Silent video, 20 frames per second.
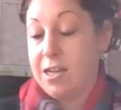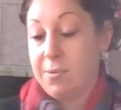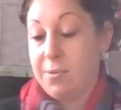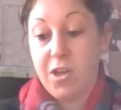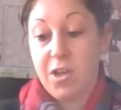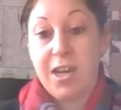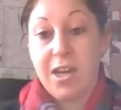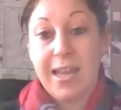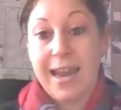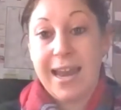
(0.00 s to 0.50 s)
I'm
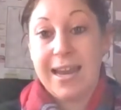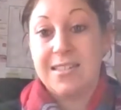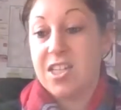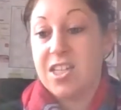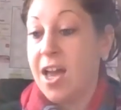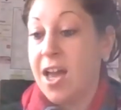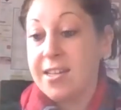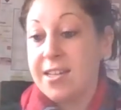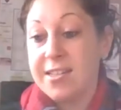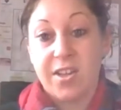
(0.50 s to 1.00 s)
going to get it
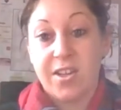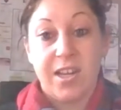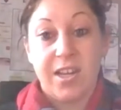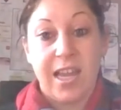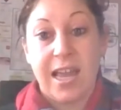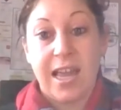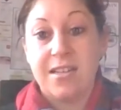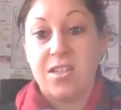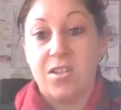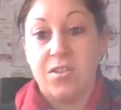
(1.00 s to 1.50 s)
done. It's going to
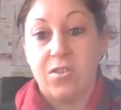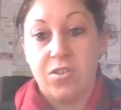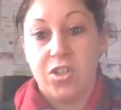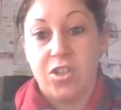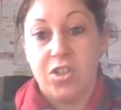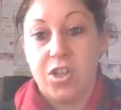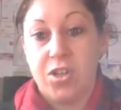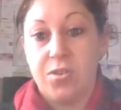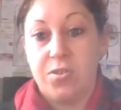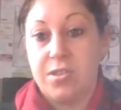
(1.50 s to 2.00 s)
get done on
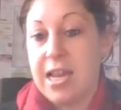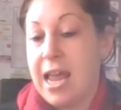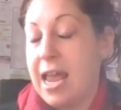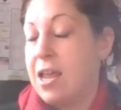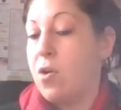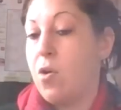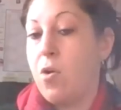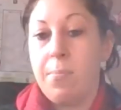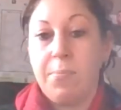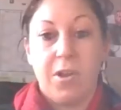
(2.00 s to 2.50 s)
Tuesday,
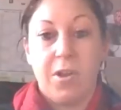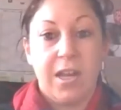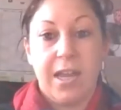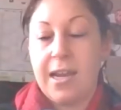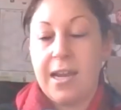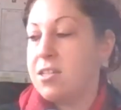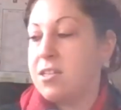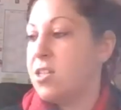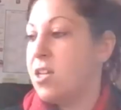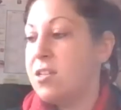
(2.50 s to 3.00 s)
or I'm going to
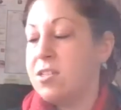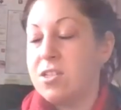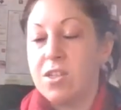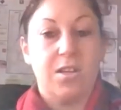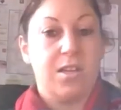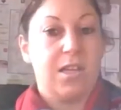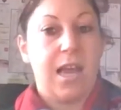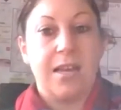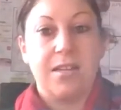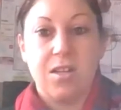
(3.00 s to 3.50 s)
get it done. It's going
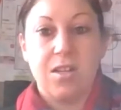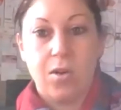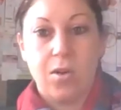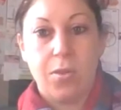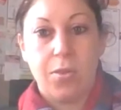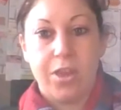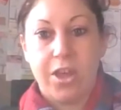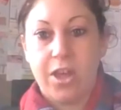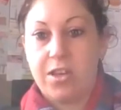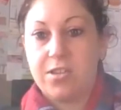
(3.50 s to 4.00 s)
to get done
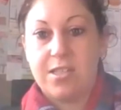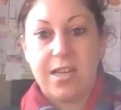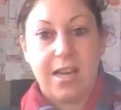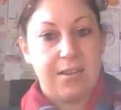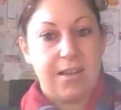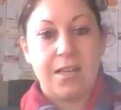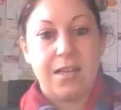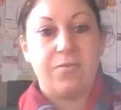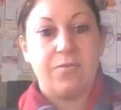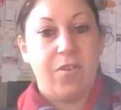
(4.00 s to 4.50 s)
on Thursday, and
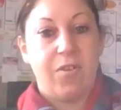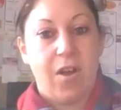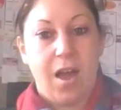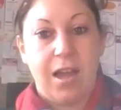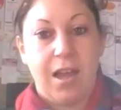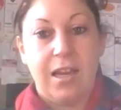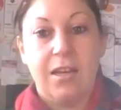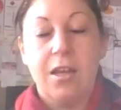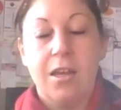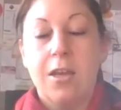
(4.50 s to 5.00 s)
that's
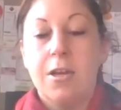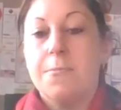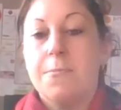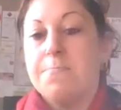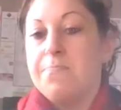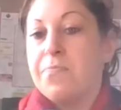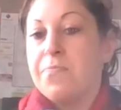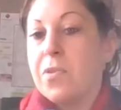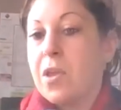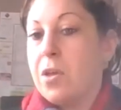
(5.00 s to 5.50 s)
fine.
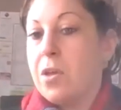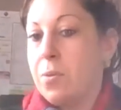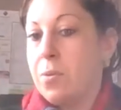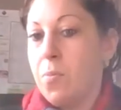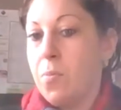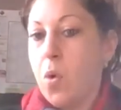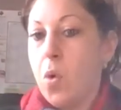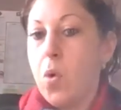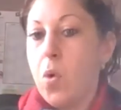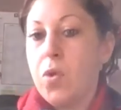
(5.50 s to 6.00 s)
The
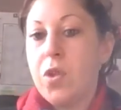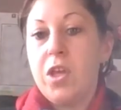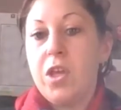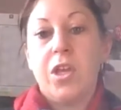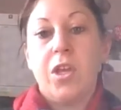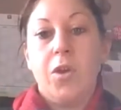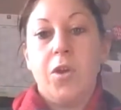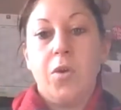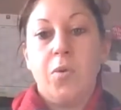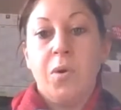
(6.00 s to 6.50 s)
more that
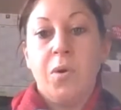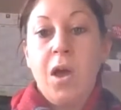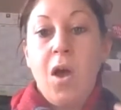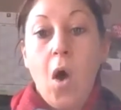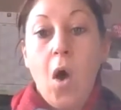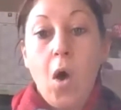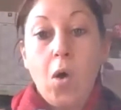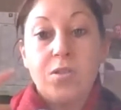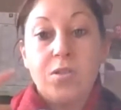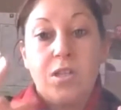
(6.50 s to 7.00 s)
you
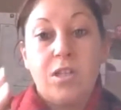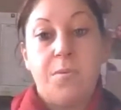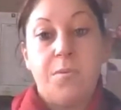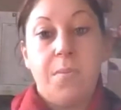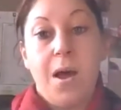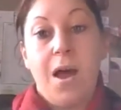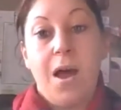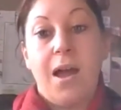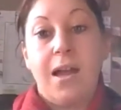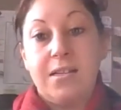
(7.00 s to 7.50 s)
hold in your
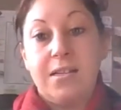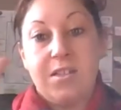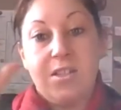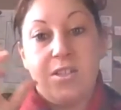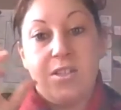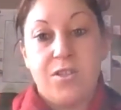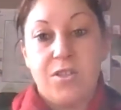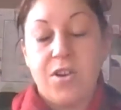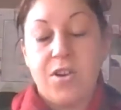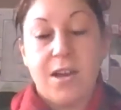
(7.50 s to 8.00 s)
mind and you
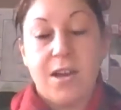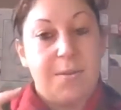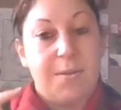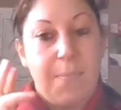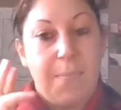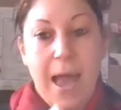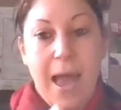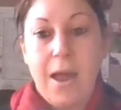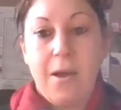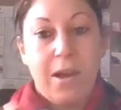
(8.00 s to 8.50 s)
stress
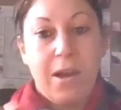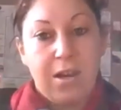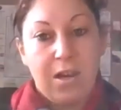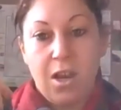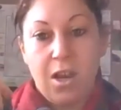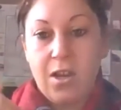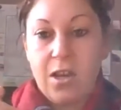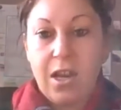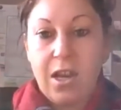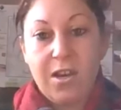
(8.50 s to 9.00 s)
about, and
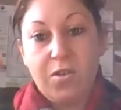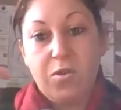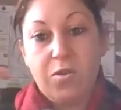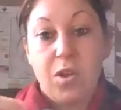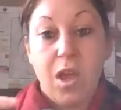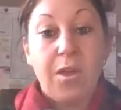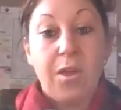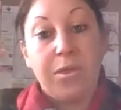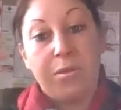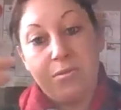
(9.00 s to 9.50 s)
then you'll
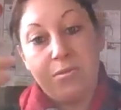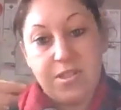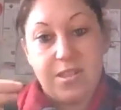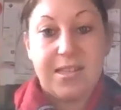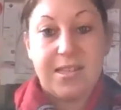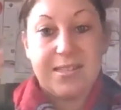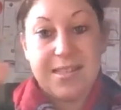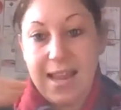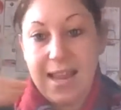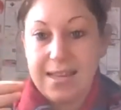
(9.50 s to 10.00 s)
get into
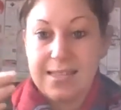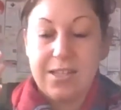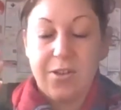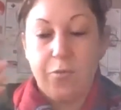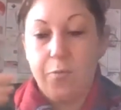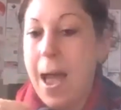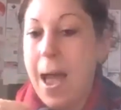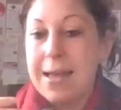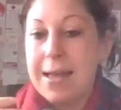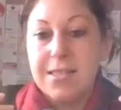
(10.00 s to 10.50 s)
this negative
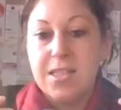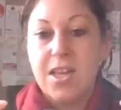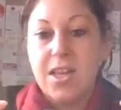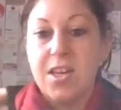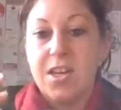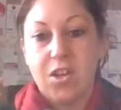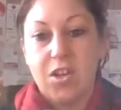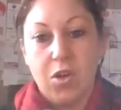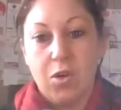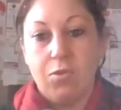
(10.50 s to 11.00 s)

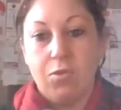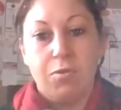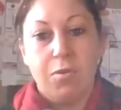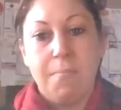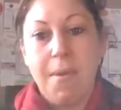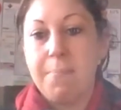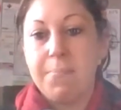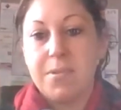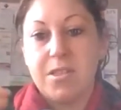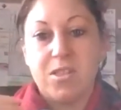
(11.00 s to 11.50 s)
pattern, and you'll
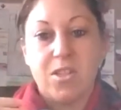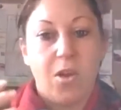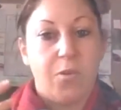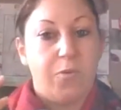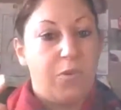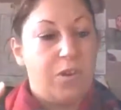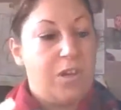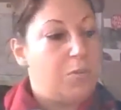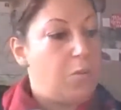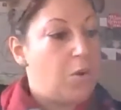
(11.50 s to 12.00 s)
remember stuff
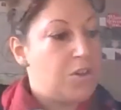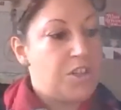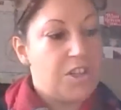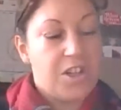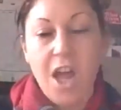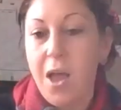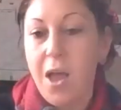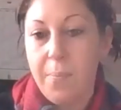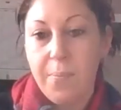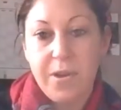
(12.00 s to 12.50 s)
when you're washing
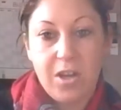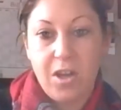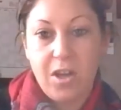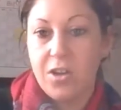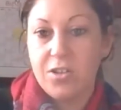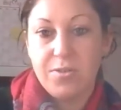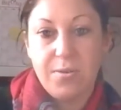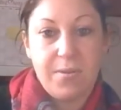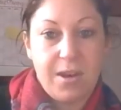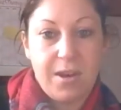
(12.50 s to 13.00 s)
up and you
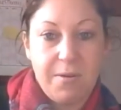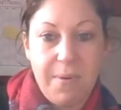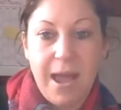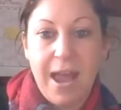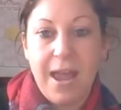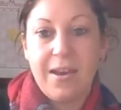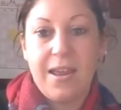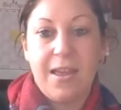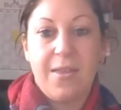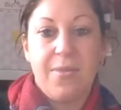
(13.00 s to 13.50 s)
can't do anything
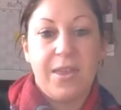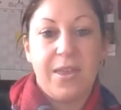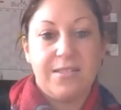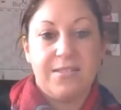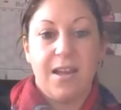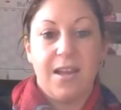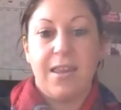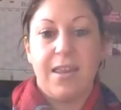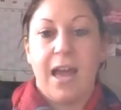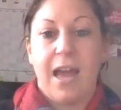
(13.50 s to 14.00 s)
about it and things
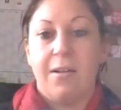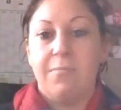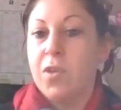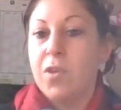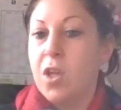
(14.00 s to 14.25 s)
like that.